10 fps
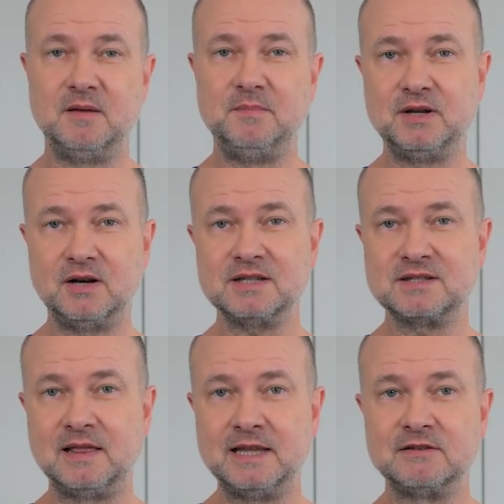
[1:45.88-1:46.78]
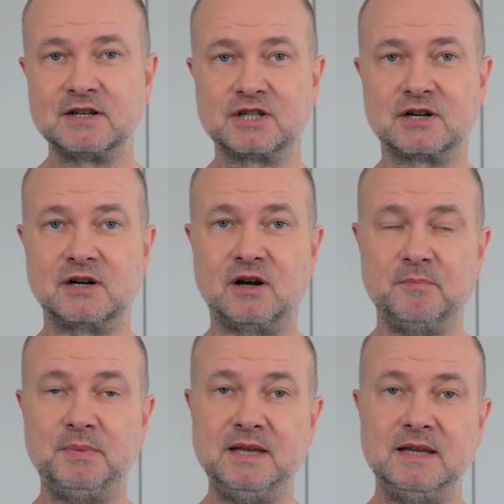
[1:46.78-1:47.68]
because the literature
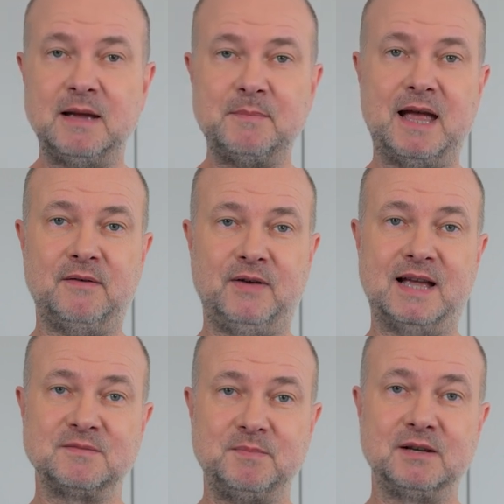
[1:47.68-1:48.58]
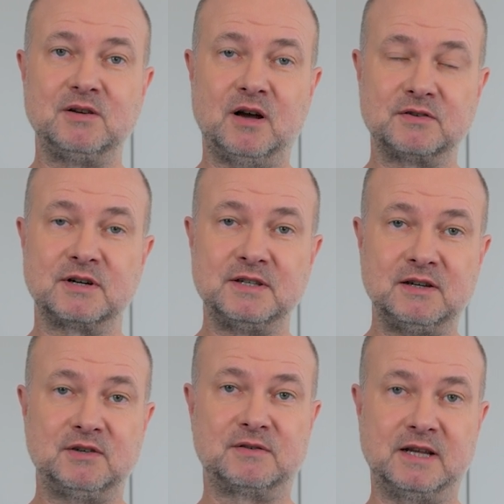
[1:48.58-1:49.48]
on PEMF has been
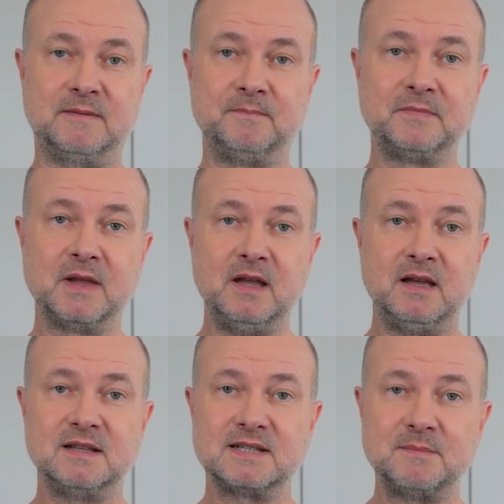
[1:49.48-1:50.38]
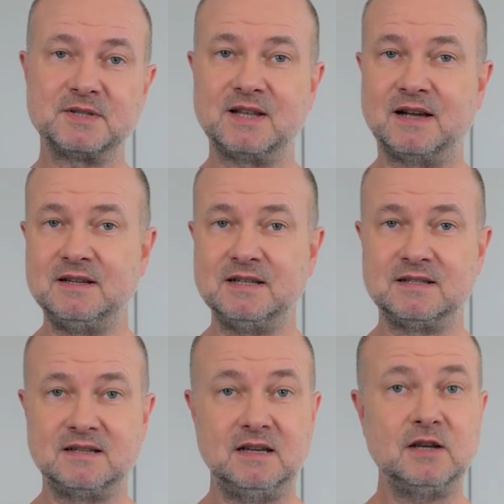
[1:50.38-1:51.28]
contradictory. In some
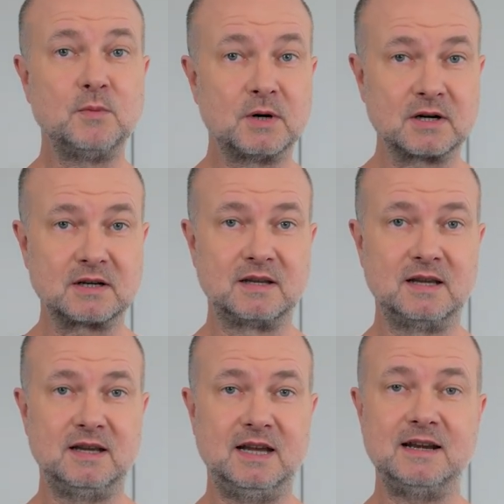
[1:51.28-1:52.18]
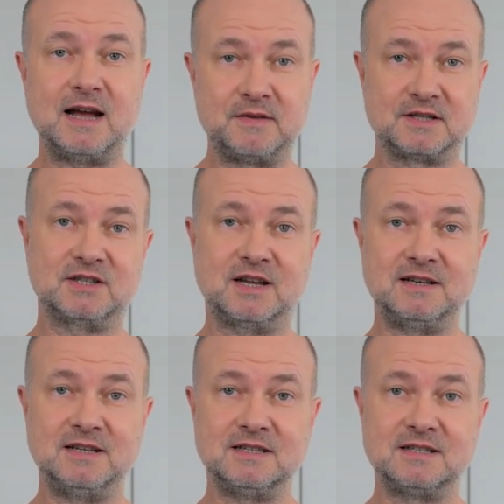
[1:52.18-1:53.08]
studies, it worked. In other
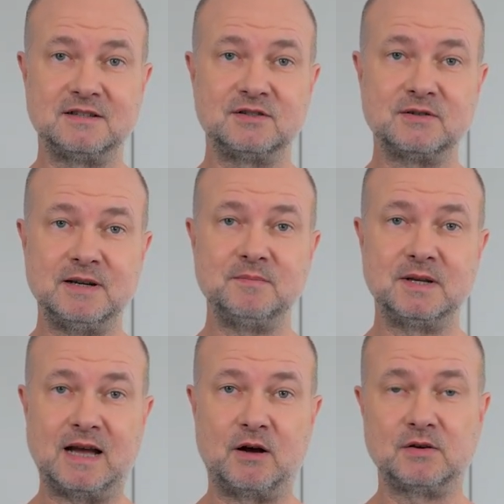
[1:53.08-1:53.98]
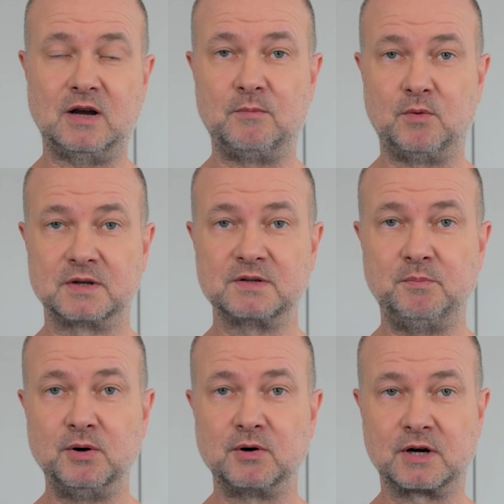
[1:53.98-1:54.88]
studies, treatment outcome was
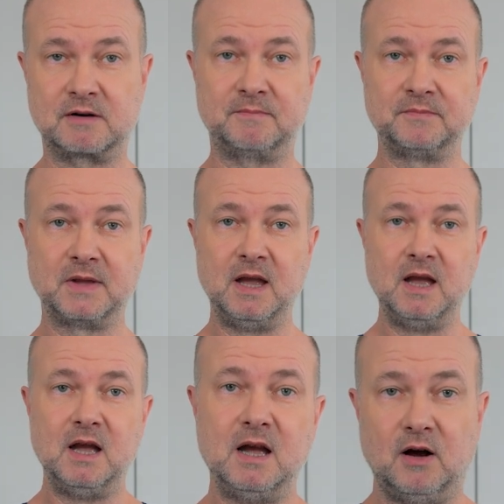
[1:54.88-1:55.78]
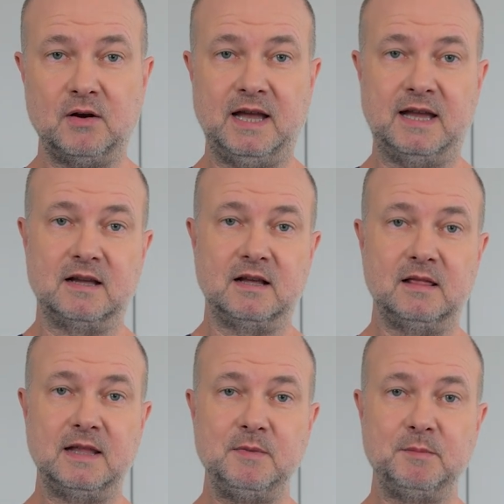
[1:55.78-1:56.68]
poor. Okay,
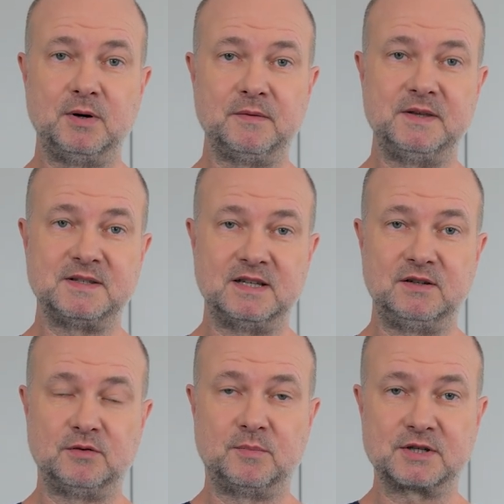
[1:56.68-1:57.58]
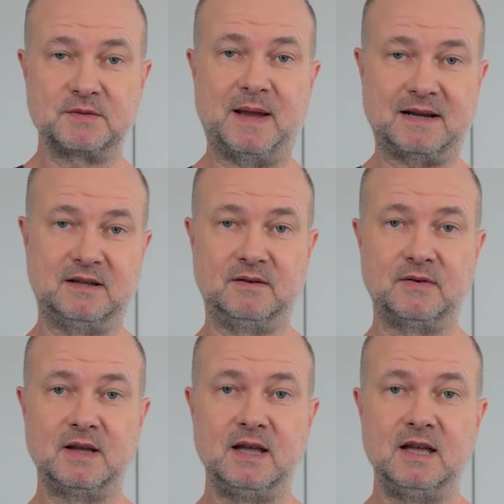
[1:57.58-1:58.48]
let me put this into
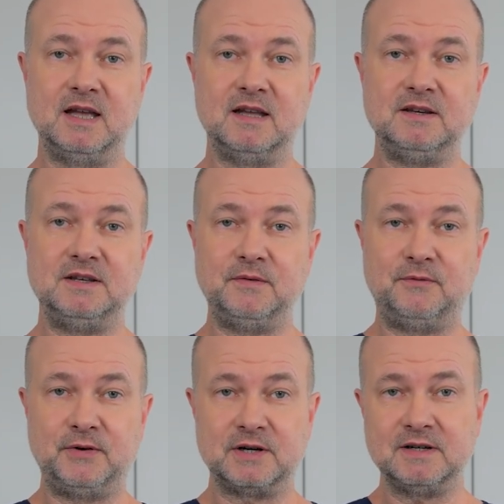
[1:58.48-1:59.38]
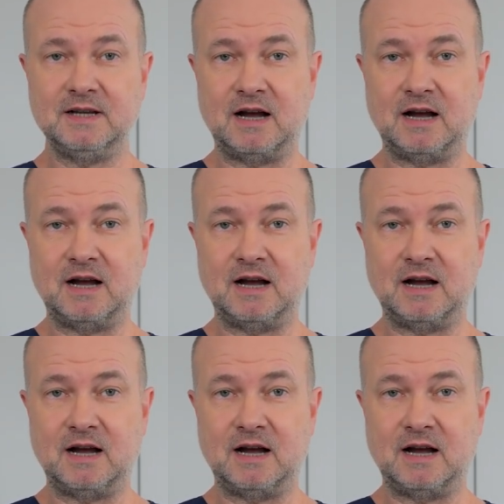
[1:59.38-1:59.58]
perspective. Differing